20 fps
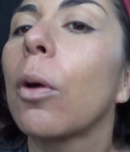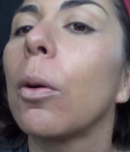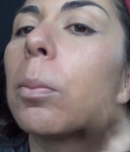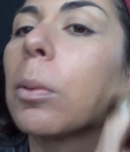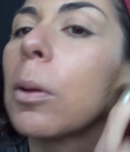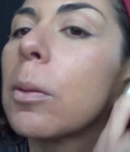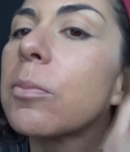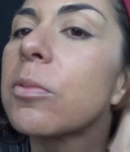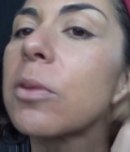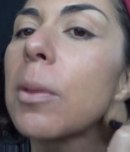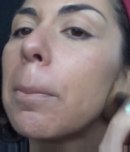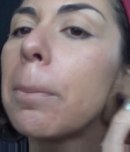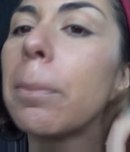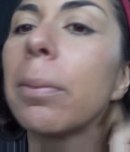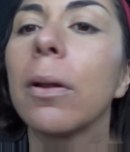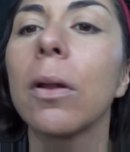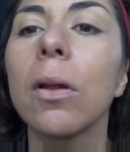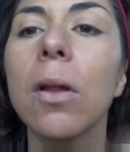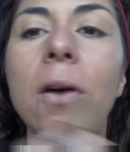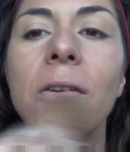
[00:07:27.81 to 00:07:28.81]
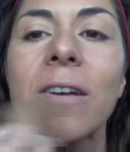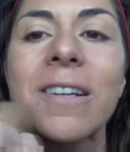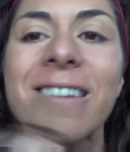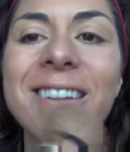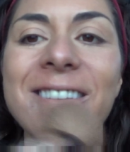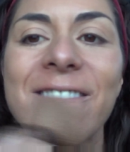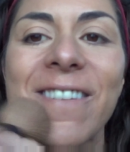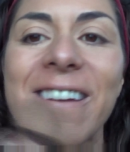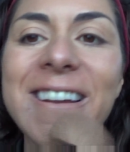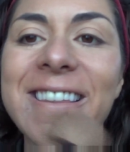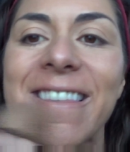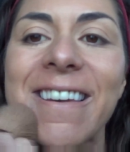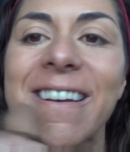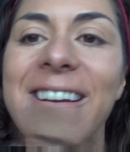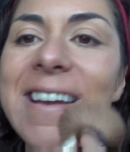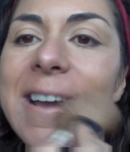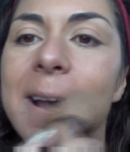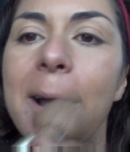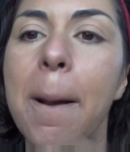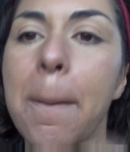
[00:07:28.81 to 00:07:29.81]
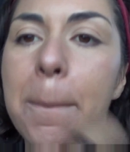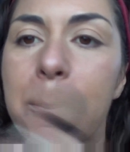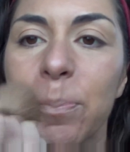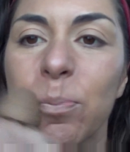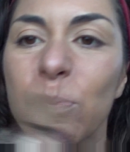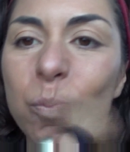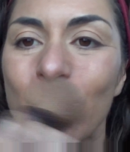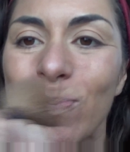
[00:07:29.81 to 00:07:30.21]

problems and blocks everything up.